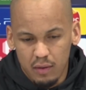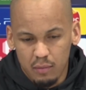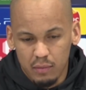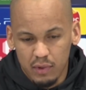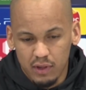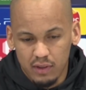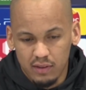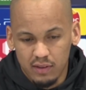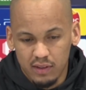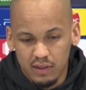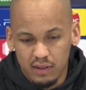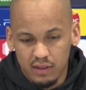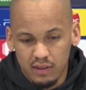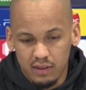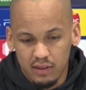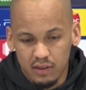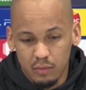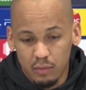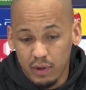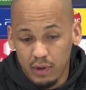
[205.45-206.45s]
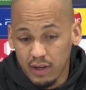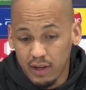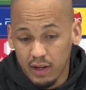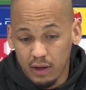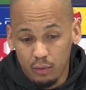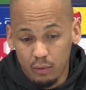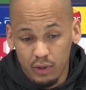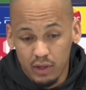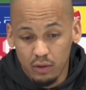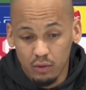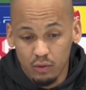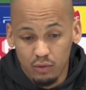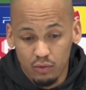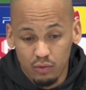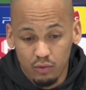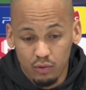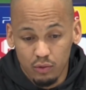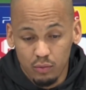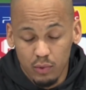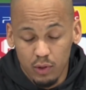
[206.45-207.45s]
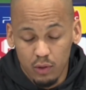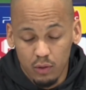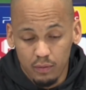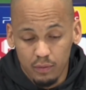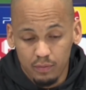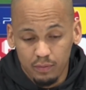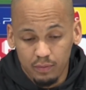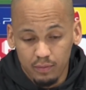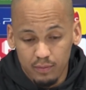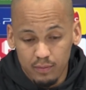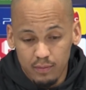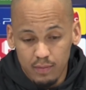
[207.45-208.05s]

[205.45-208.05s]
but they're playing a really good football.